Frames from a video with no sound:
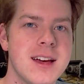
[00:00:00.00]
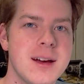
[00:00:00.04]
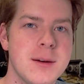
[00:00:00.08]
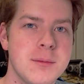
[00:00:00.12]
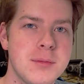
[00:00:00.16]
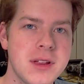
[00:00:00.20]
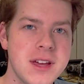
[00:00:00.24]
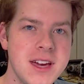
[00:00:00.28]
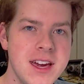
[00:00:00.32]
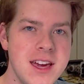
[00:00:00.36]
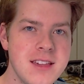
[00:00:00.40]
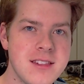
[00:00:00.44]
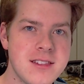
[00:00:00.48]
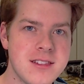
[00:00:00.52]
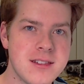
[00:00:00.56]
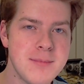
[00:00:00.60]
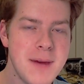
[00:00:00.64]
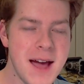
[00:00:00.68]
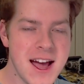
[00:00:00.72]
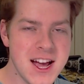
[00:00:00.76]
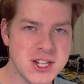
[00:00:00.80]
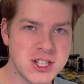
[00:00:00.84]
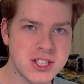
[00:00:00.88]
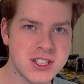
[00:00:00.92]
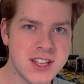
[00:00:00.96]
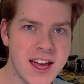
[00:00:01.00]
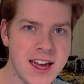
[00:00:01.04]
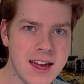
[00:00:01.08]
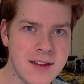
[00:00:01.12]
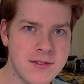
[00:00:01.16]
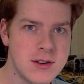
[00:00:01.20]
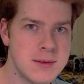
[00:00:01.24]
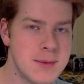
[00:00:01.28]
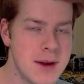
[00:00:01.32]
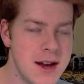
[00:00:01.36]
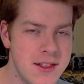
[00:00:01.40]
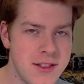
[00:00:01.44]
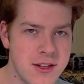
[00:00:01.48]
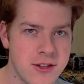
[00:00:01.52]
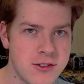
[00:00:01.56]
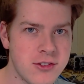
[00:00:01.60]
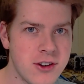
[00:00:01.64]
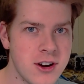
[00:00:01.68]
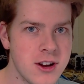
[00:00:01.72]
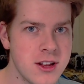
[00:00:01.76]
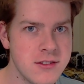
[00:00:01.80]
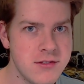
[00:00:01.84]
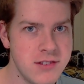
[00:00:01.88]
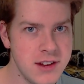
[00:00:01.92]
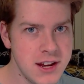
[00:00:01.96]
please smash like if you made it this
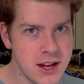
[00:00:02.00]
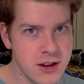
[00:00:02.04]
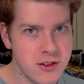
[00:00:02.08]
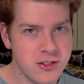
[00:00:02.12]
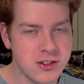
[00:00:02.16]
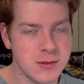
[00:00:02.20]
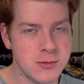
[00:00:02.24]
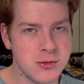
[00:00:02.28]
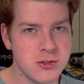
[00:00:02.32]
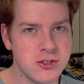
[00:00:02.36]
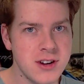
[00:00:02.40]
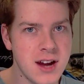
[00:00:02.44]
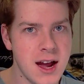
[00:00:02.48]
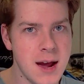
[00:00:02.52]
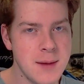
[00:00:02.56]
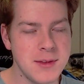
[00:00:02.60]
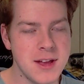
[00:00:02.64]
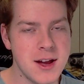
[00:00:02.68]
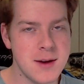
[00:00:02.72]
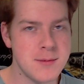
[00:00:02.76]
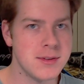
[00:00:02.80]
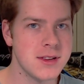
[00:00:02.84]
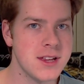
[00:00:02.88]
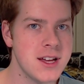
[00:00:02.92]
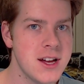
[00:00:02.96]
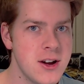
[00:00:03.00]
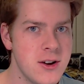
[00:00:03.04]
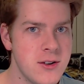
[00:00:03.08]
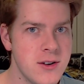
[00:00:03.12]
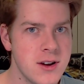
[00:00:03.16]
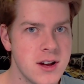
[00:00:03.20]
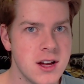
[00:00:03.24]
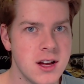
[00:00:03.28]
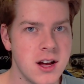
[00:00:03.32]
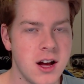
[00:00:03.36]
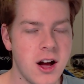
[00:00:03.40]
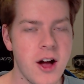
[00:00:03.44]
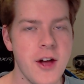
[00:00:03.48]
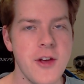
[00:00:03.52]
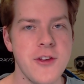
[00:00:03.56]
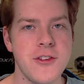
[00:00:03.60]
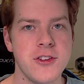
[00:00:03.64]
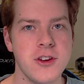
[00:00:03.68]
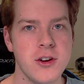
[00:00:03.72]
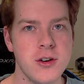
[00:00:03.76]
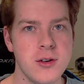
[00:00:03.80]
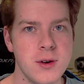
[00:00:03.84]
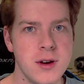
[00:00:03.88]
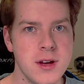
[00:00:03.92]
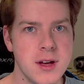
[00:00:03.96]
far in the video, subscribe down below.
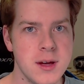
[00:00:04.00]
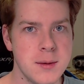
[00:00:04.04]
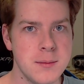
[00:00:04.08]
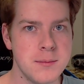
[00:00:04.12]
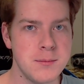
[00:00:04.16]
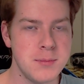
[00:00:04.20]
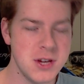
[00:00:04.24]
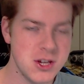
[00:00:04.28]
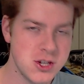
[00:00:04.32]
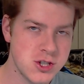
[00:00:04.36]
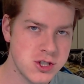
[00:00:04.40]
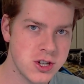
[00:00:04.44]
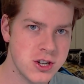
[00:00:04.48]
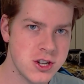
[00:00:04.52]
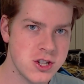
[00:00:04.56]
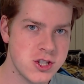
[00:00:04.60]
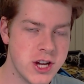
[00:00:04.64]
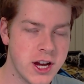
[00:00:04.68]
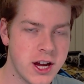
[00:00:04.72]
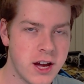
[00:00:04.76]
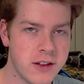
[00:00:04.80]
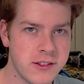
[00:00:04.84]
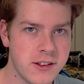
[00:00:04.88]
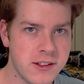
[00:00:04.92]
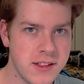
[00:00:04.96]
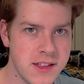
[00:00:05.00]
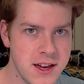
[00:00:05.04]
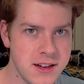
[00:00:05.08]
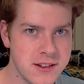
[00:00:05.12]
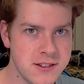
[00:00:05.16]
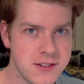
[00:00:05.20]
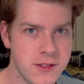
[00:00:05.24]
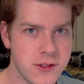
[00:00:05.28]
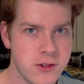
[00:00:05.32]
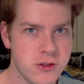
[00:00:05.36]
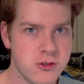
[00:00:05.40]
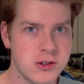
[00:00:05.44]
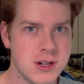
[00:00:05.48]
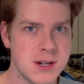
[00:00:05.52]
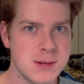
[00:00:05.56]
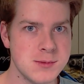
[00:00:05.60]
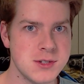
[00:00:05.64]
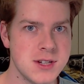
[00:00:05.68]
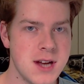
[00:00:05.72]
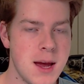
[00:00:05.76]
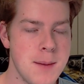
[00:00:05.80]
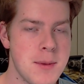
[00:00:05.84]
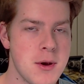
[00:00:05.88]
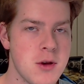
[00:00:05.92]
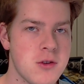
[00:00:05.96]
Also, be sure to check out the links in the
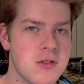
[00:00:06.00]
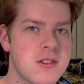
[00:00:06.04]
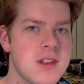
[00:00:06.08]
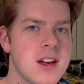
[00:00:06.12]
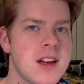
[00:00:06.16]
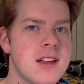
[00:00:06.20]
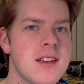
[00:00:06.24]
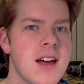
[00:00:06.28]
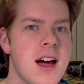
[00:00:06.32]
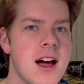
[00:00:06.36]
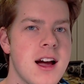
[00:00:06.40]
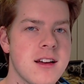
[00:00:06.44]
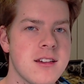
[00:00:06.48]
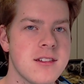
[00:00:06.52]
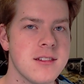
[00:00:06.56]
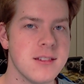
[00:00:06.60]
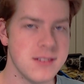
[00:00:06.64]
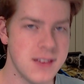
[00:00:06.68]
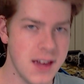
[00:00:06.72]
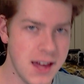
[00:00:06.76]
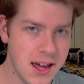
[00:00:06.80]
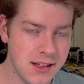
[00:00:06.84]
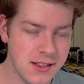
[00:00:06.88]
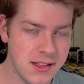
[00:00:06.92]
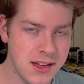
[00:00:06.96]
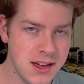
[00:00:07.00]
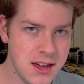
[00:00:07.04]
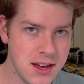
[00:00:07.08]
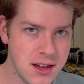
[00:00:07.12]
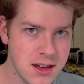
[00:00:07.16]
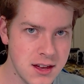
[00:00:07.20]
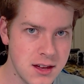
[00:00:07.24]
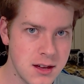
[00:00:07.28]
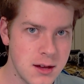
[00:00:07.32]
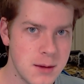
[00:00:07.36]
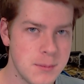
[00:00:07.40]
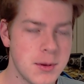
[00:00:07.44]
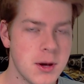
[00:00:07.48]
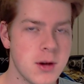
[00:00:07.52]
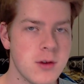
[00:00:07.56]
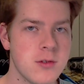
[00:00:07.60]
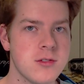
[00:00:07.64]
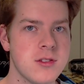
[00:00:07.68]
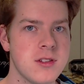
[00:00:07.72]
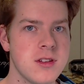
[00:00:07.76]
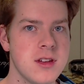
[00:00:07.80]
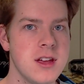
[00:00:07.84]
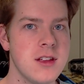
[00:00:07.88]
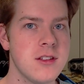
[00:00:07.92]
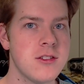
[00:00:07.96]
description. I post TikToks daily,
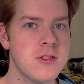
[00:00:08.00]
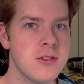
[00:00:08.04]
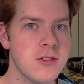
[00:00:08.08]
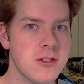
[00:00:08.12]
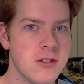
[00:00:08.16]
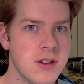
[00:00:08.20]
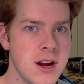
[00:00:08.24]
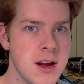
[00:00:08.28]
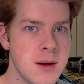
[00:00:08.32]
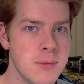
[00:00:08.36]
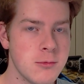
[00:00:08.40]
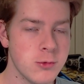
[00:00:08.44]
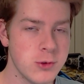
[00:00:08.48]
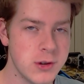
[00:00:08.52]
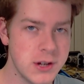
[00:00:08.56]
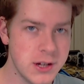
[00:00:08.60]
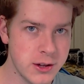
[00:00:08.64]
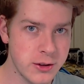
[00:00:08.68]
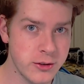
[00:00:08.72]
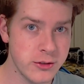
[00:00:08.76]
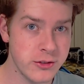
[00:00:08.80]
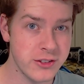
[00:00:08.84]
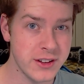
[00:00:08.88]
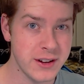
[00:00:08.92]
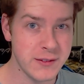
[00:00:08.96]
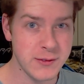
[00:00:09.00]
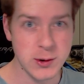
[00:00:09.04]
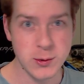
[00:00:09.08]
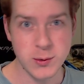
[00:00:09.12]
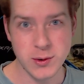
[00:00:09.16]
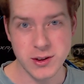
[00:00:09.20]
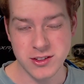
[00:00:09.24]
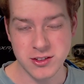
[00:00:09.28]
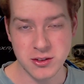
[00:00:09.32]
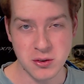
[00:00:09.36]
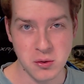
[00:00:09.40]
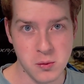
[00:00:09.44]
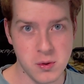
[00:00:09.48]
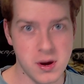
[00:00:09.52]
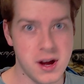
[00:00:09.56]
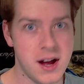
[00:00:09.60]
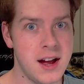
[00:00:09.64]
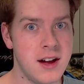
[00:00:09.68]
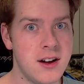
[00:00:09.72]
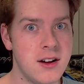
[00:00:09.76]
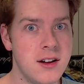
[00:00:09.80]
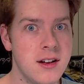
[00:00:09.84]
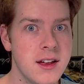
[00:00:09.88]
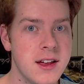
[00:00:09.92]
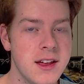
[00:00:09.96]
post Instagram Reels every once in a
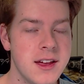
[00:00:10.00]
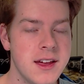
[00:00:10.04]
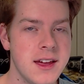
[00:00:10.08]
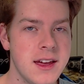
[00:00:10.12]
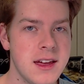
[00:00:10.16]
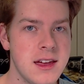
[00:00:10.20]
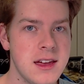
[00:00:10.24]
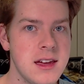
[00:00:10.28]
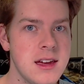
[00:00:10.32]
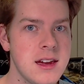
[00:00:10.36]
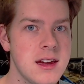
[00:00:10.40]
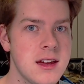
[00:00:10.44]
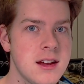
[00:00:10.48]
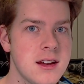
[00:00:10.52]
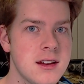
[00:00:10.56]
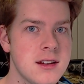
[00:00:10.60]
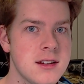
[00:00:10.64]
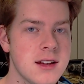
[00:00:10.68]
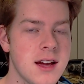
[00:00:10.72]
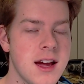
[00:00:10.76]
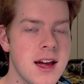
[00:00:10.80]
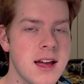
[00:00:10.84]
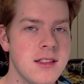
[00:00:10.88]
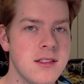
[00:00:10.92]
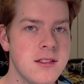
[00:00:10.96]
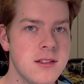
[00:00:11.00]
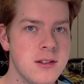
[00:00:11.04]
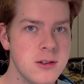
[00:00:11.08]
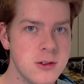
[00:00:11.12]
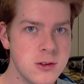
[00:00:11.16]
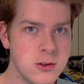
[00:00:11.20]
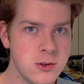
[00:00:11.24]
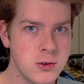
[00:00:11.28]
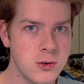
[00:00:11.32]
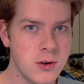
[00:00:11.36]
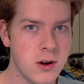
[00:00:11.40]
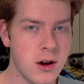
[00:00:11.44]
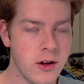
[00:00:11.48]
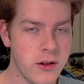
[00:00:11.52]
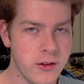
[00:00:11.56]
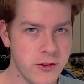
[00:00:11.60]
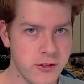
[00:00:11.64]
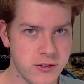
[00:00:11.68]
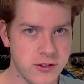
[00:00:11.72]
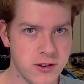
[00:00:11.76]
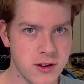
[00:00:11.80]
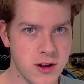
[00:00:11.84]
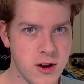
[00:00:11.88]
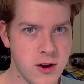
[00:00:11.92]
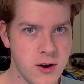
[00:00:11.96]
while, and I do
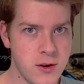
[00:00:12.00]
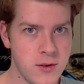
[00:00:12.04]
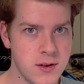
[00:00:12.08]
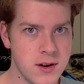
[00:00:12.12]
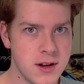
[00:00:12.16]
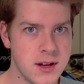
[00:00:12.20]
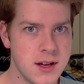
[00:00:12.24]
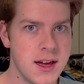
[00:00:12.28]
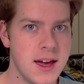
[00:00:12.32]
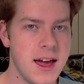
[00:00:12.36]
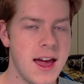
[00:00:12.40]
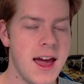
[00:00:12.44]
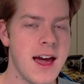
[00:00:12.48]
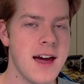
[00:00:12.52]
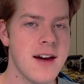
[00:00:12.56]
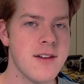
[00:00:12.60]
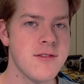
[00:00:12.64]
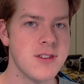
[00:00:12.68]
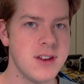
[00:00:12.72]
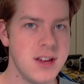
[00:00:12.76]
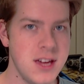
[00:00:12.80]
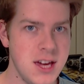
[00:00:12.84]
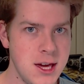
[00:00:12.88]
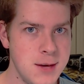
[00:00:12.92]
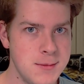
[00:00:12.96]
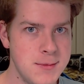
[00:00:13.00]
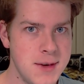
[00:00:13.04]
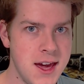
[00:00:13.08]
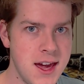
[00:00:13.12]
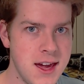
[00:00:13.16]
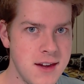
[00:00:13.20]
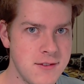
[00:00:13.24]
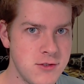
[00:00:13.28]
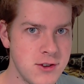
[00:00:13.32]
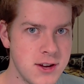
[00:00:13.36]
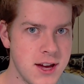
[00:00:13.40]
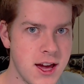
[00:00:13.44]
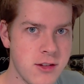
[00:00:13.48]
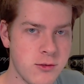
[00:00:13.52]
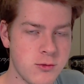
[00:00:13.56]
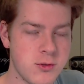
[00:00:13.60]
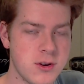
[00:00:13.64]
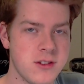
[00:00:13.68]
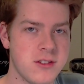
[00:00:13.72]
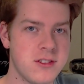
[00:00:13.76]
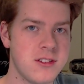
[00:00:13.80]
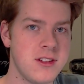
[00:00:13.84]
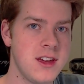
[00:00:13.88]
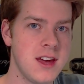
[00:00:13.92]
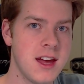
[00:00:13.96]
also have an eBay if you guys want
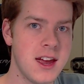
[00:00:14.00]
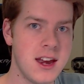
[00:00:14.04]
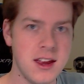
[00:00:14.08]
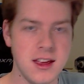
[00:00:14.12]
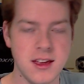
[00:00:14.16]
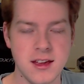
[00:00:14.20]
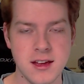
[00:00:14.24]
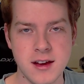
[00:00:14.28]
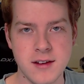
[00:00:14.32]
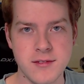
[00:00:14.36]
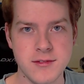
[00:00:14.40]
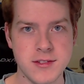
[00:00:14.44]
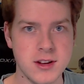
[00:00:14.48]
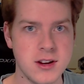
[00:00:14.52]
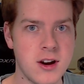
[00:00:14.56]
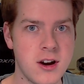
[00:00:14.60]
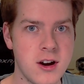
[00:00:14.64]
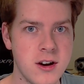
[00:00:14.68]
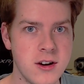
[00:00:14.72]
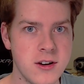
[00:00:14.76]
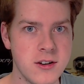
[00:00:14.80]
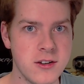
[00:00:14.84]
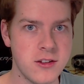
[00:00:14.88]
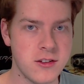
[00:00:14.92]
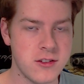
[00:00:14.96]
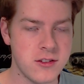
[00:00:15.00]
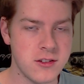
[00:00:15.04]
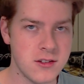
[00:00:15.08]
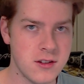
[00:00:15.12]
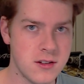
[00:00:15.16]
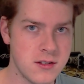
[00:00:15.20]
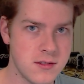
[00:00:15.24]
to see any of the cards